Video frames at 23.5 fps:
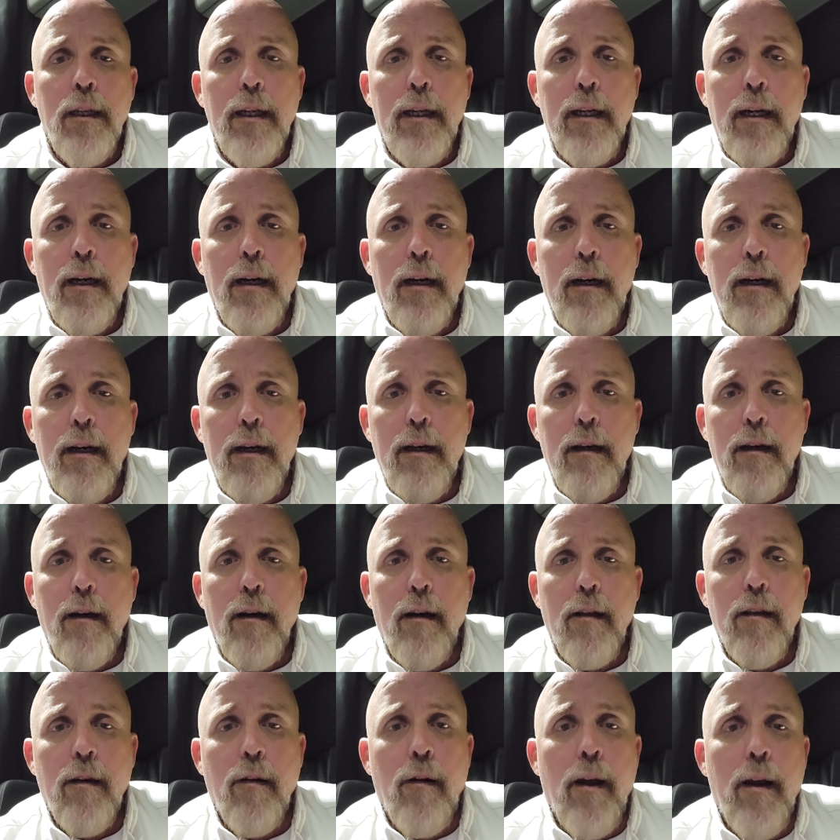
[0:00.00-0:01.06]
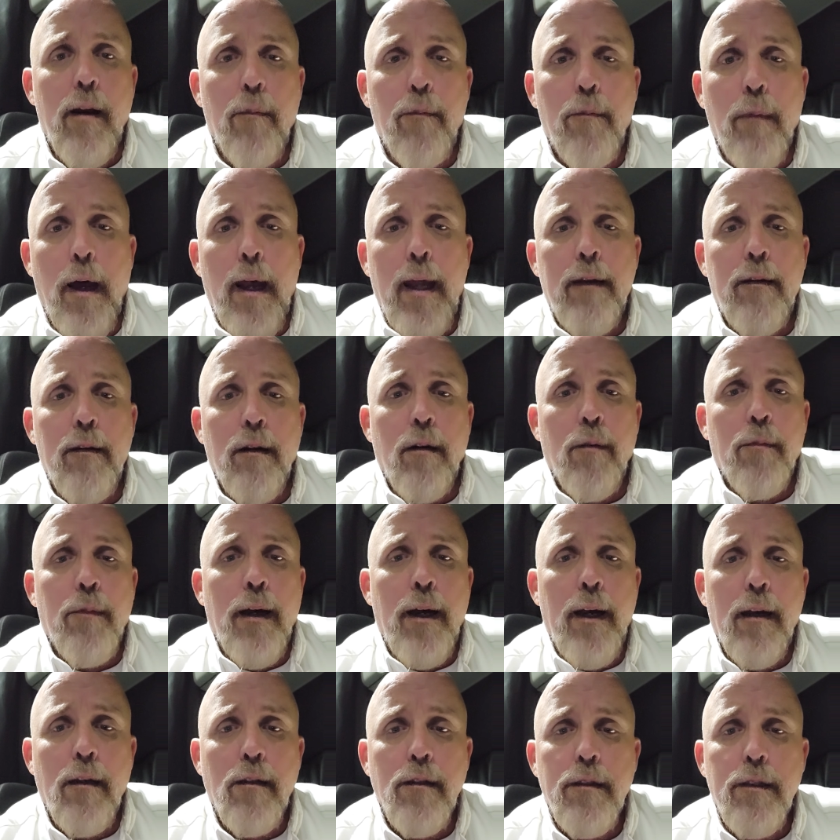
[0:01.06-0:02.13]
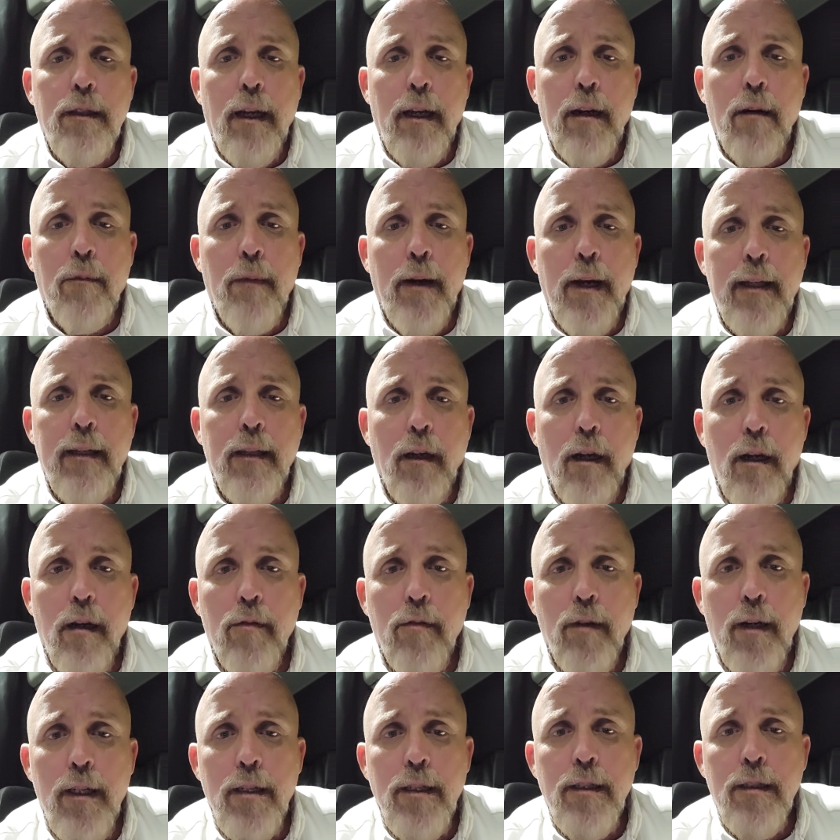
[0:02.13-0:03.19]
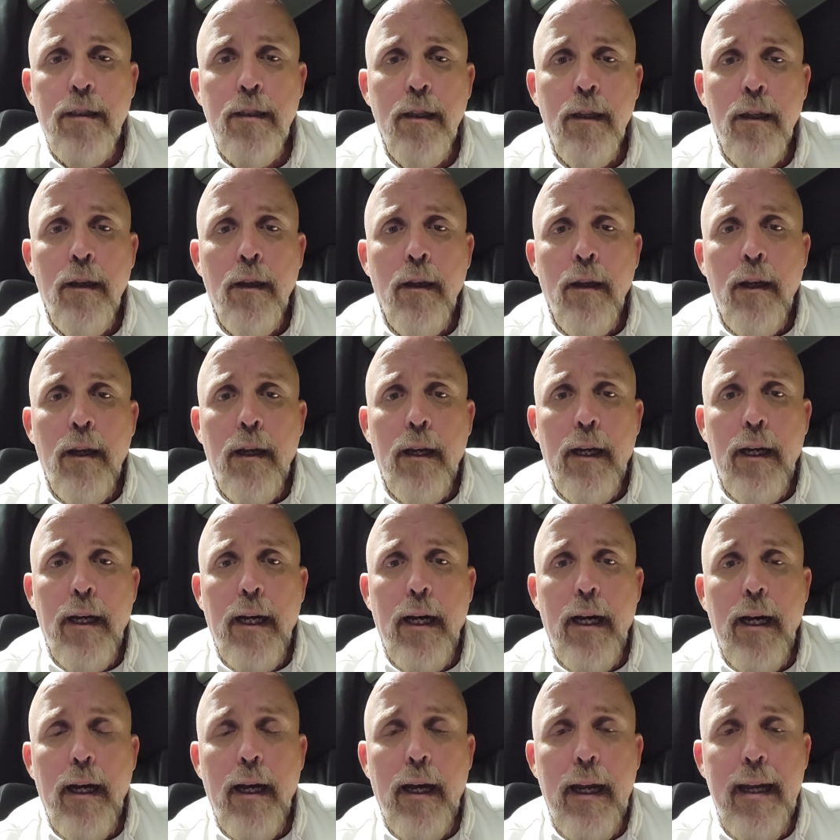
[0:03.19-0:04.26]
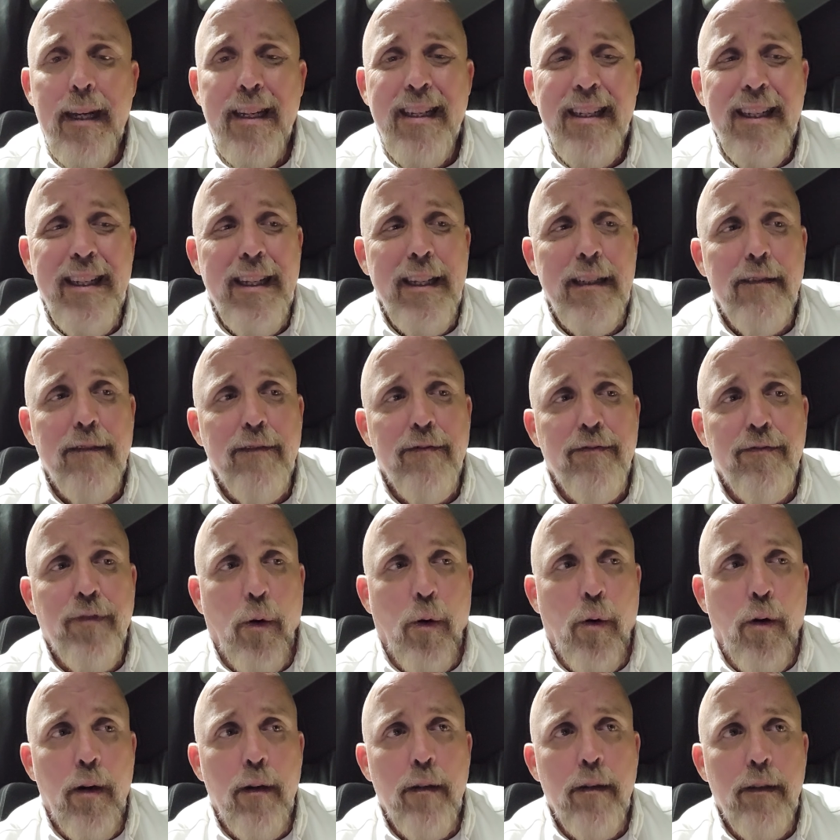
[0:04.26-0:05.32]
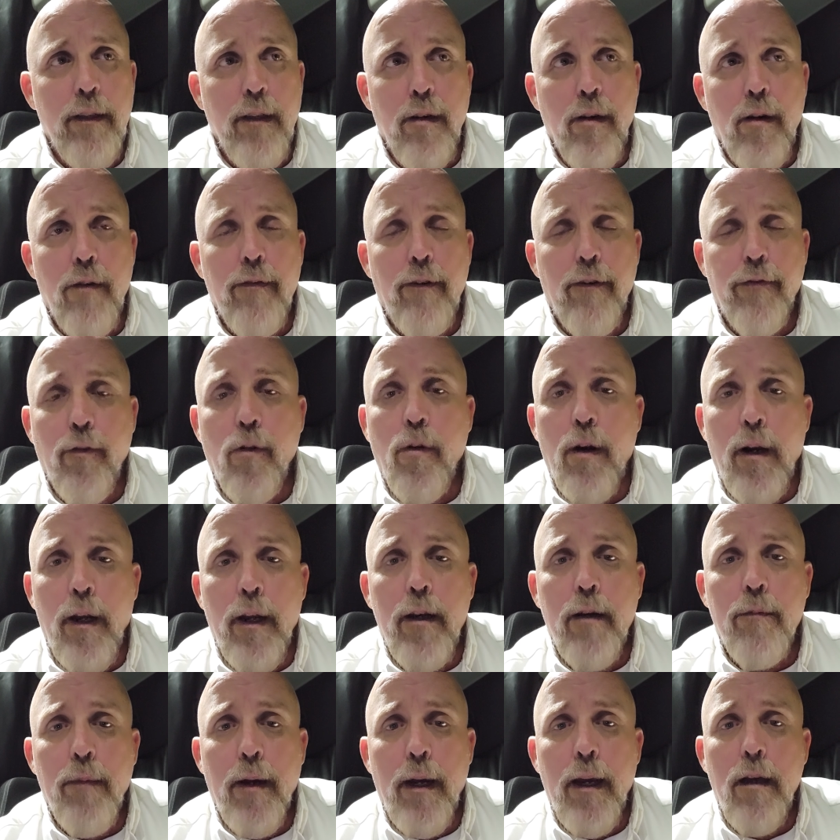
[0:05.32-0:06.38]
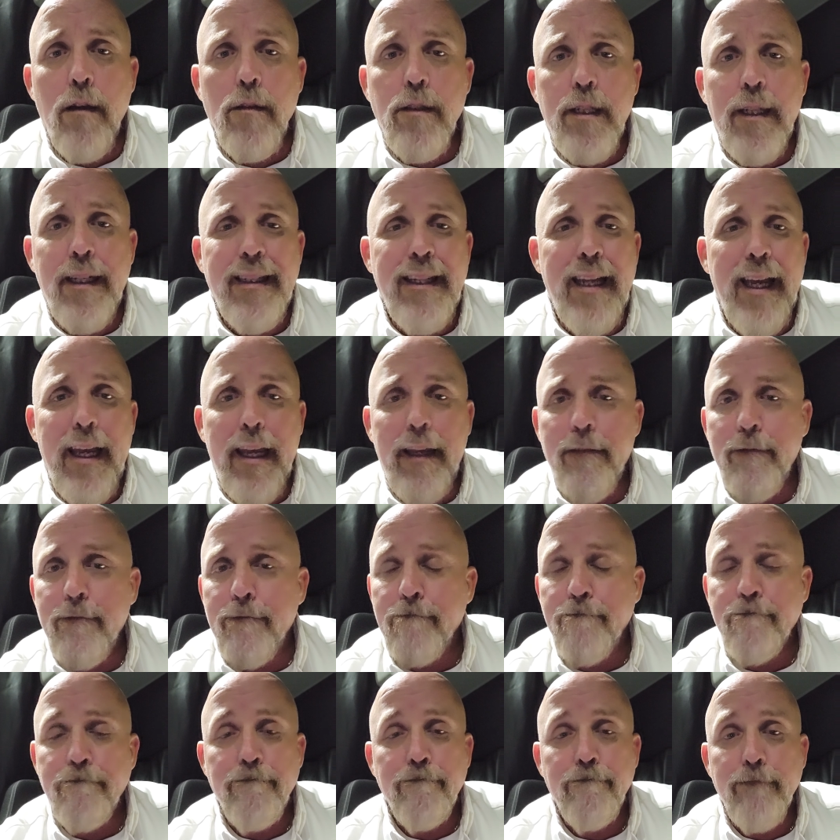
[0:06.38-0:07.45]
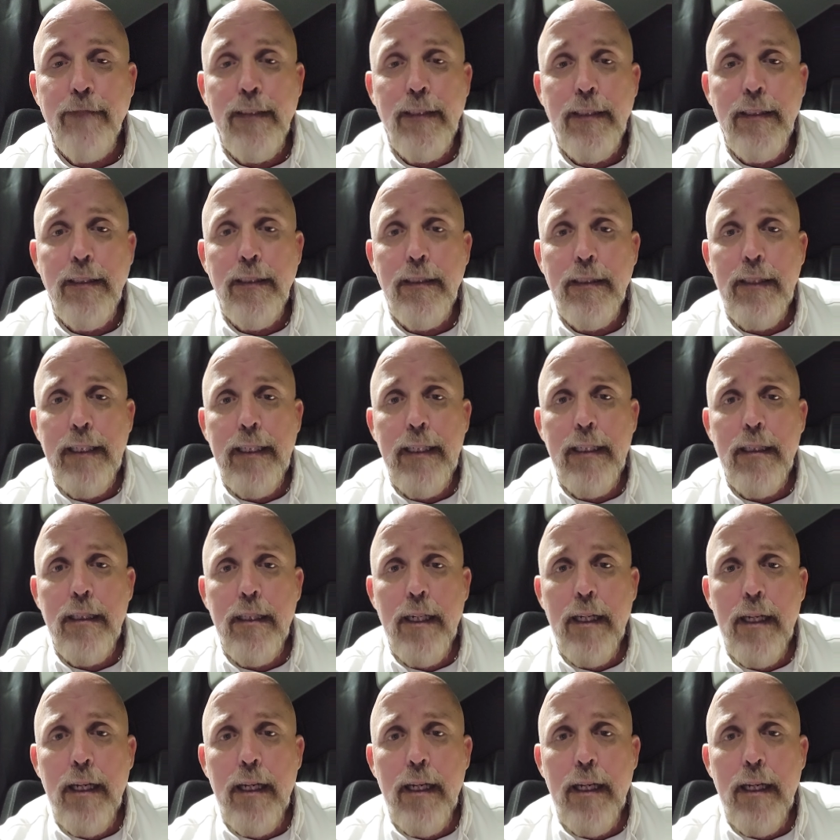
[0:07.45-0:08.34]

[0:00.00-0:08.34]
although I don't mind all miles. I don't mind long runs. I did a little over 400 miles today. I